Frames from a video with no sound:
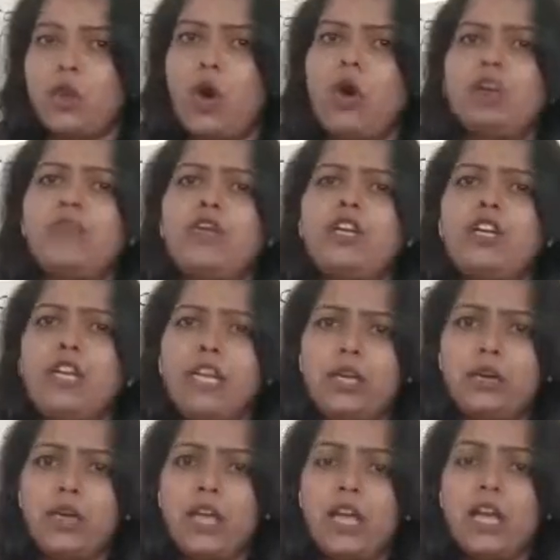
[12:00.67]
or for
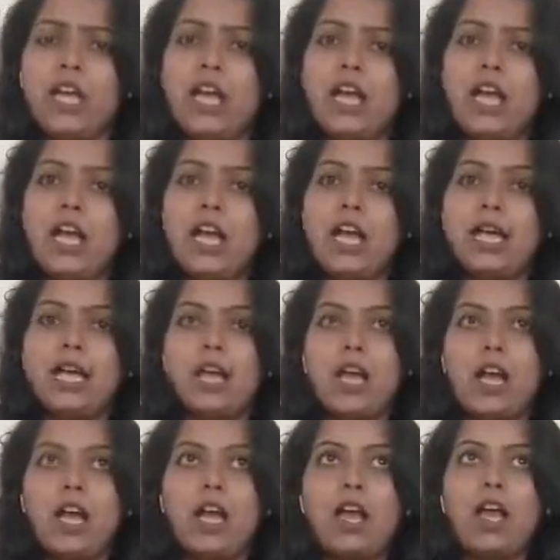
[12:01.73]
day-to-day
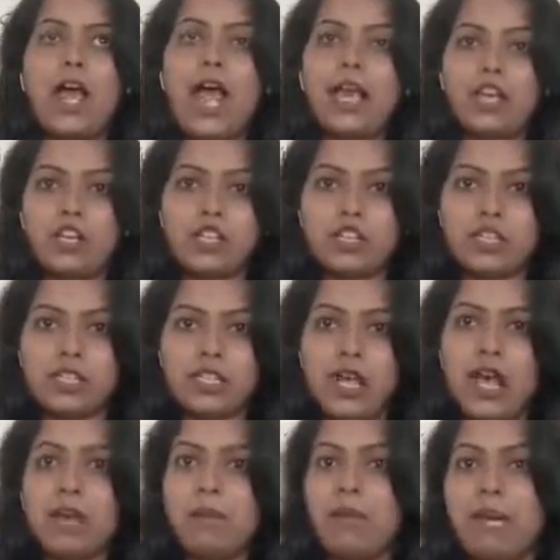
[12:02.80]
actions are
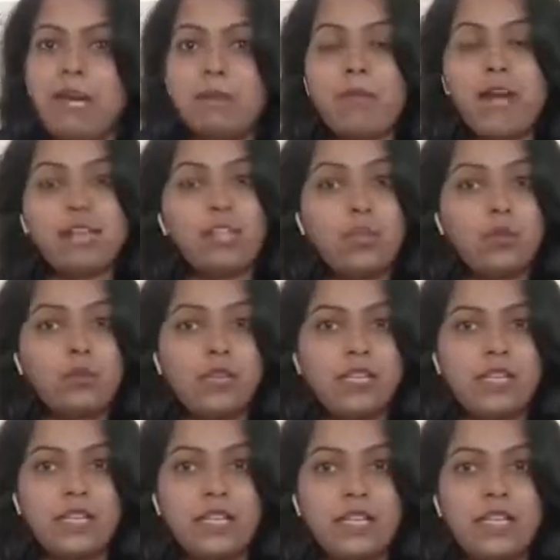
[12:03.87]
made by the
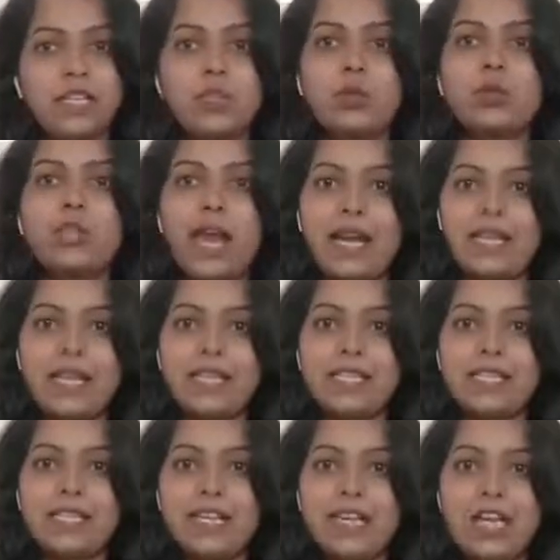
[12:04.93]
universities. So that is
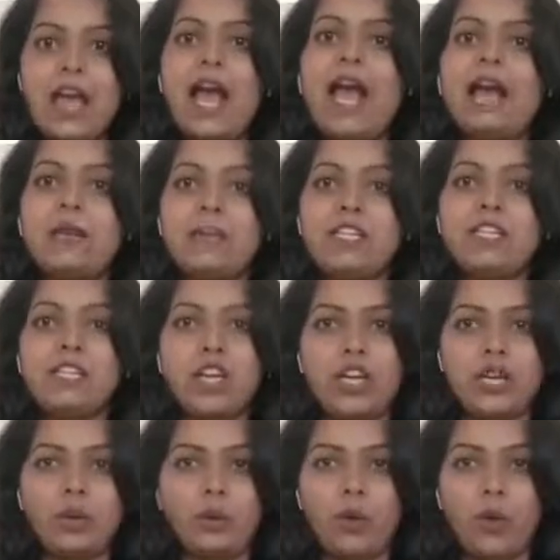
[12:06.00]

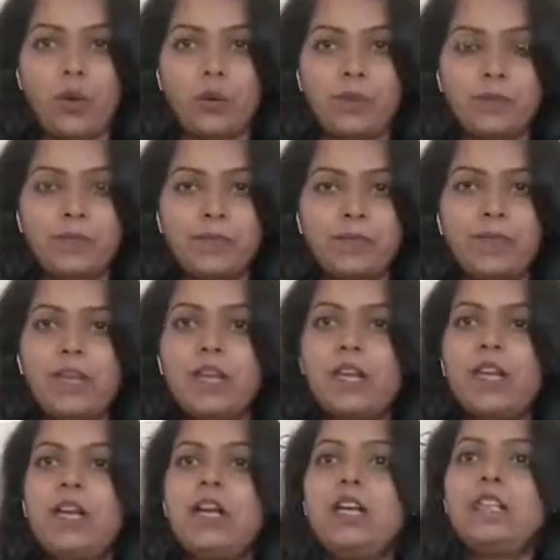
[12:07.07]
administrative law.
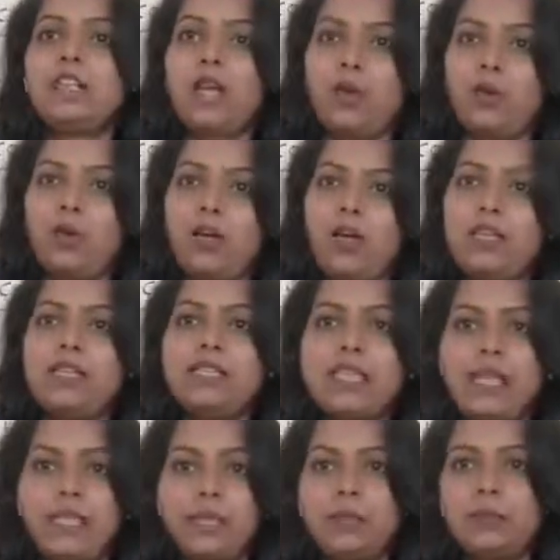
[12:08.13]
Now,
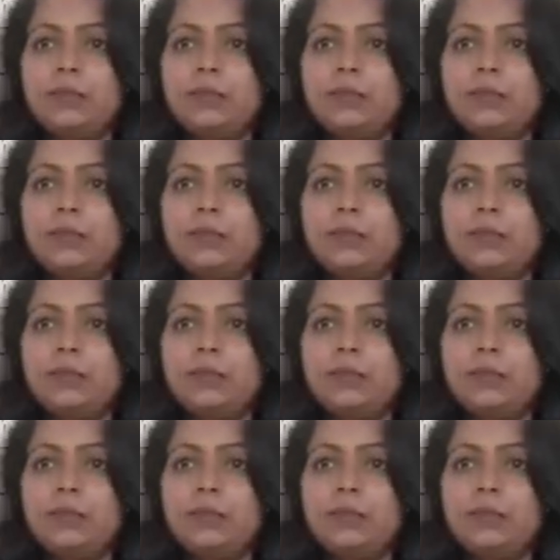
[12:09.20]
second,